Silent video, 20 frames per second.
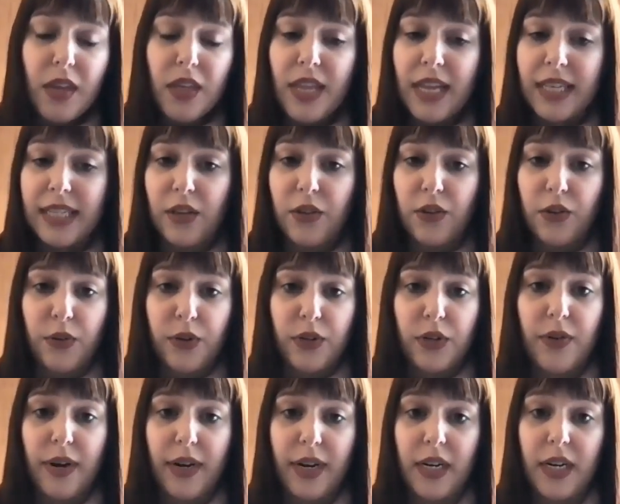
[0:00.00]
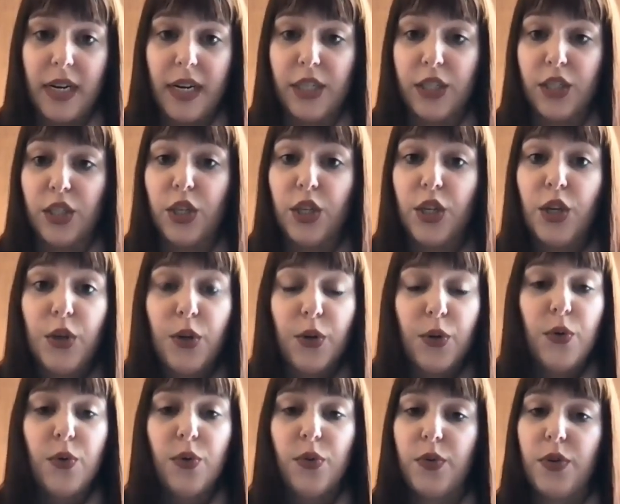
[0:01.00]
that's how they're going to recognize
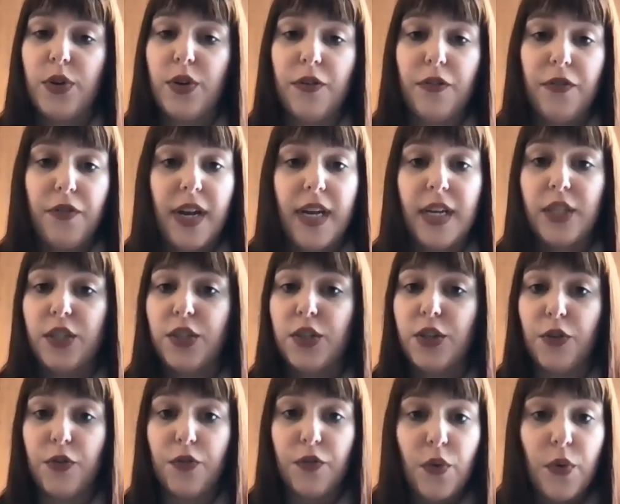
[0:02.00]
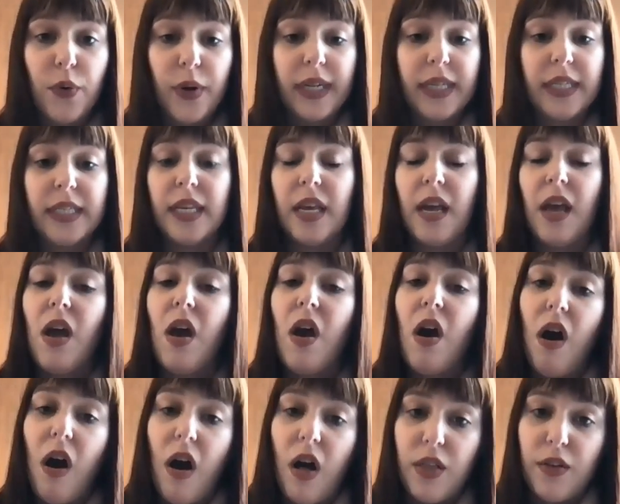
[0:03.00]
you through your face, your voice,
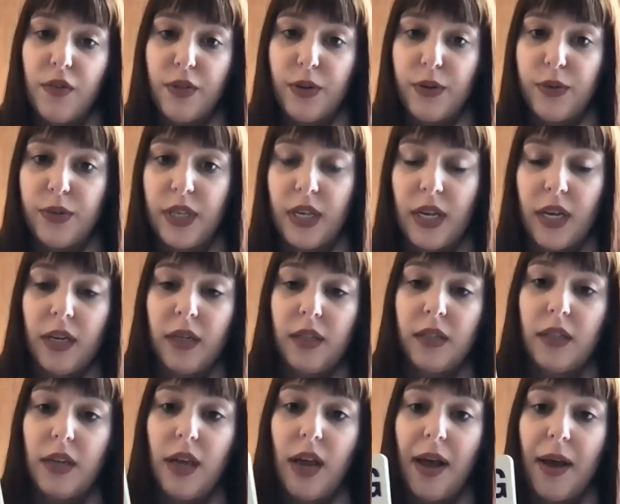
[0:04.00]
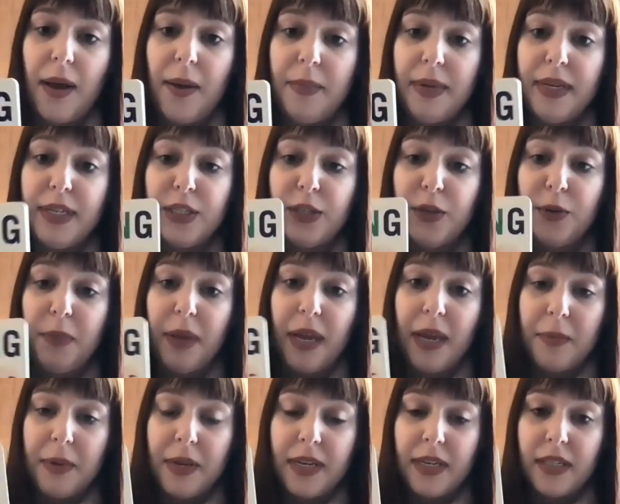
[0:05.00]
all of those things. Um, and so,
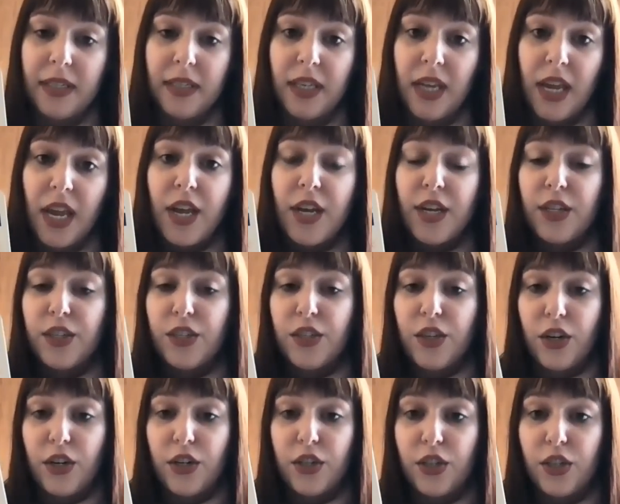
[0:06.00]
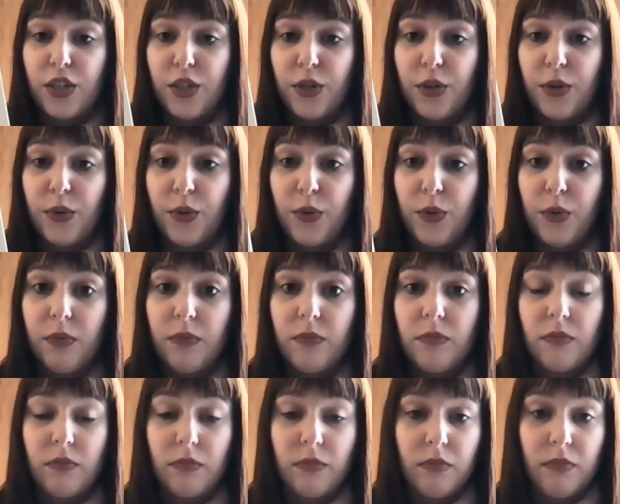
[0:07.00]
babies start to
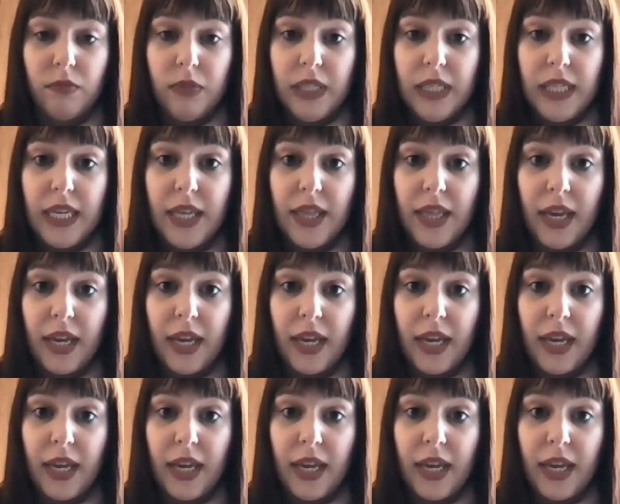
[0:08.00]
see